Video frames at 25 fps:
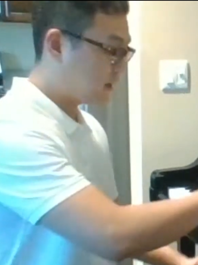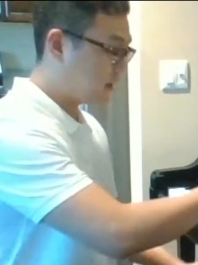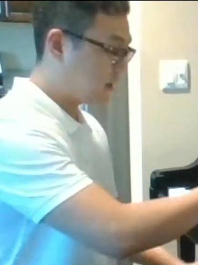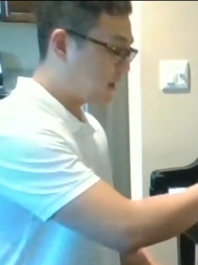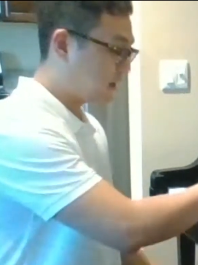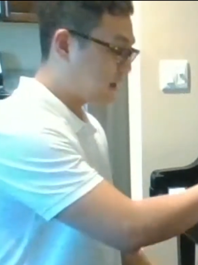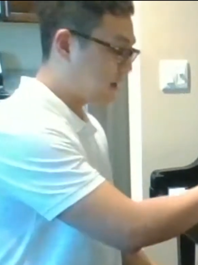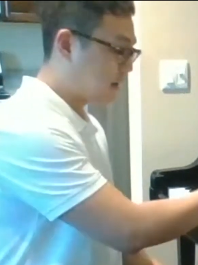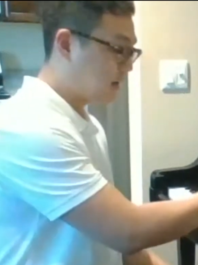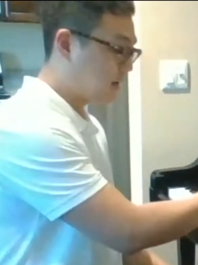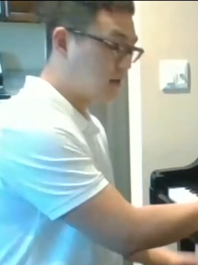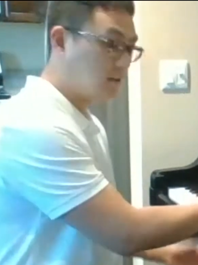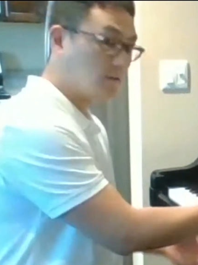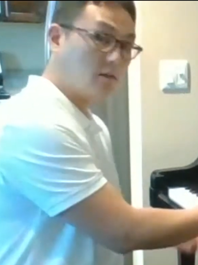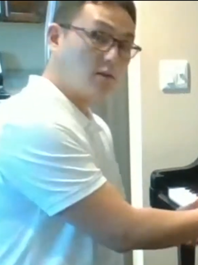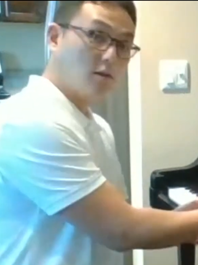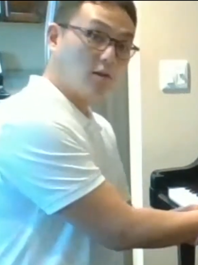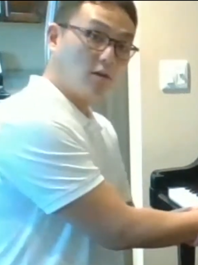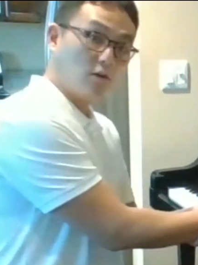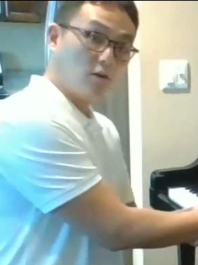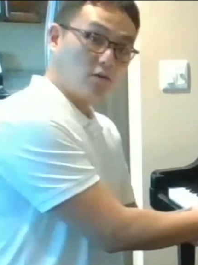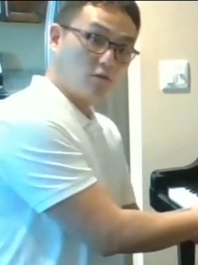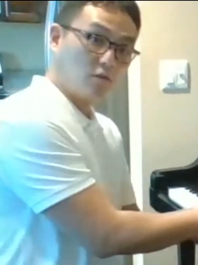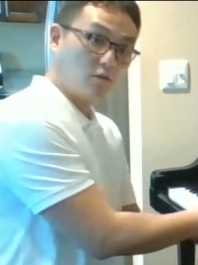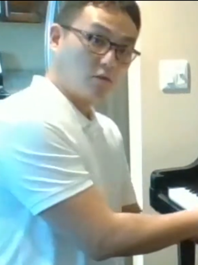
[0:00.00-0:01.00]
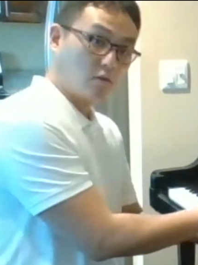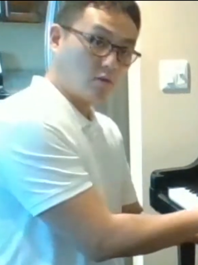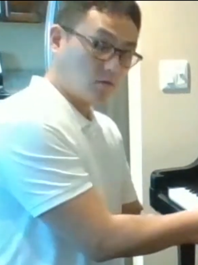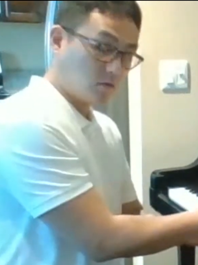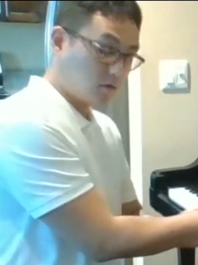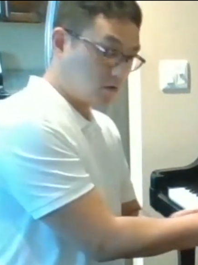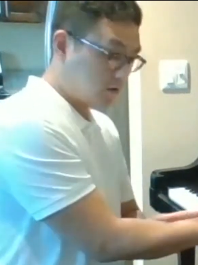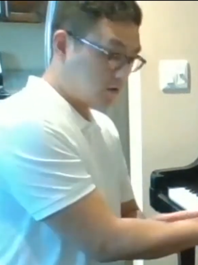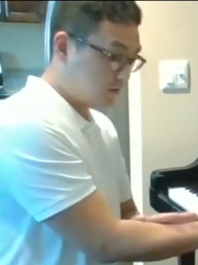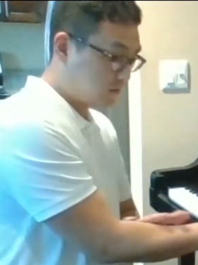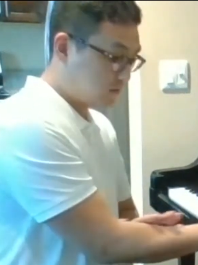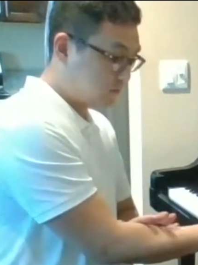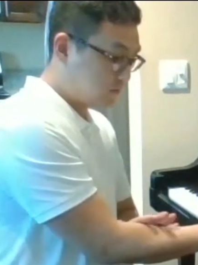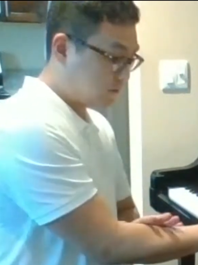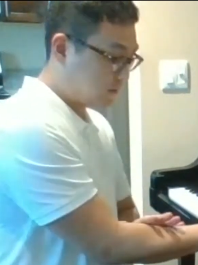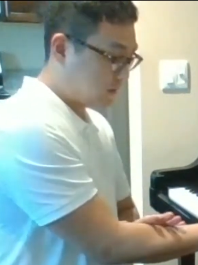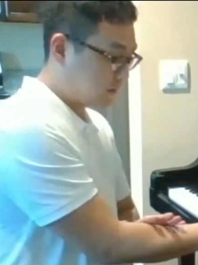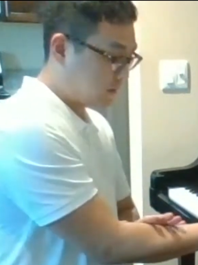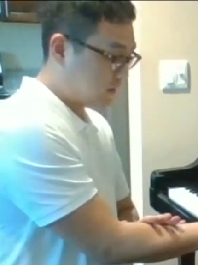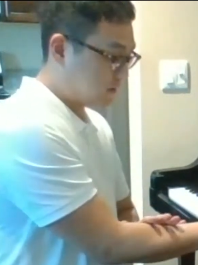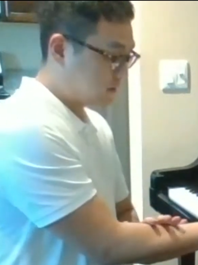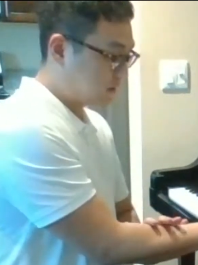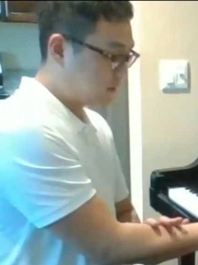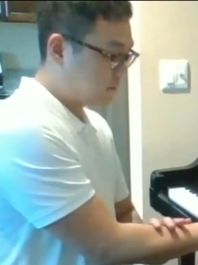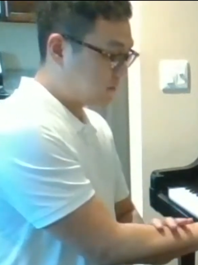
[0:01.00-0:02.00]
And, you know,
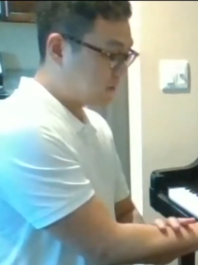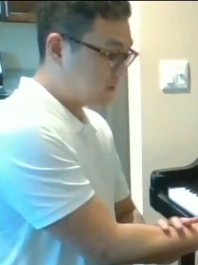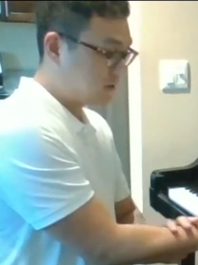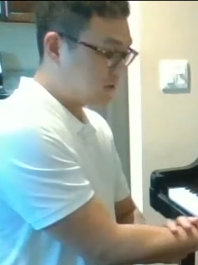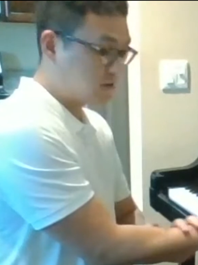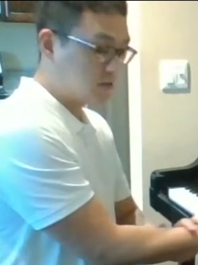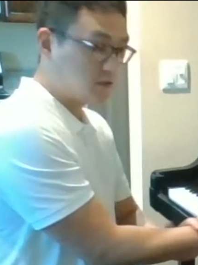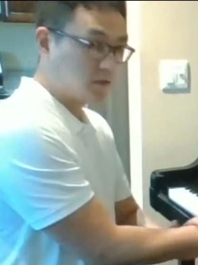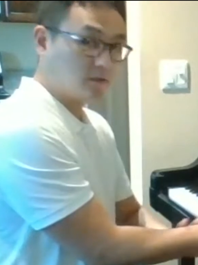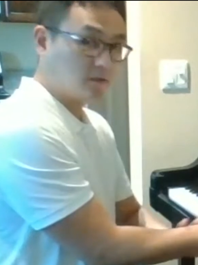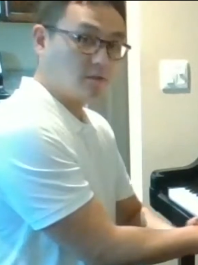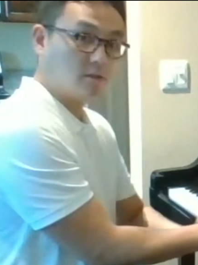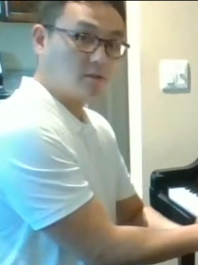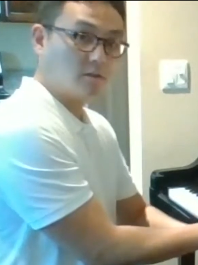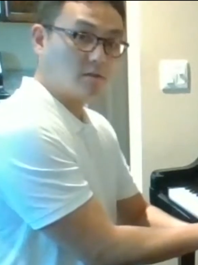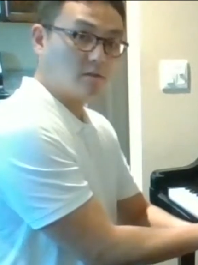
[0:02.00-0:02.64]
as I mentioned,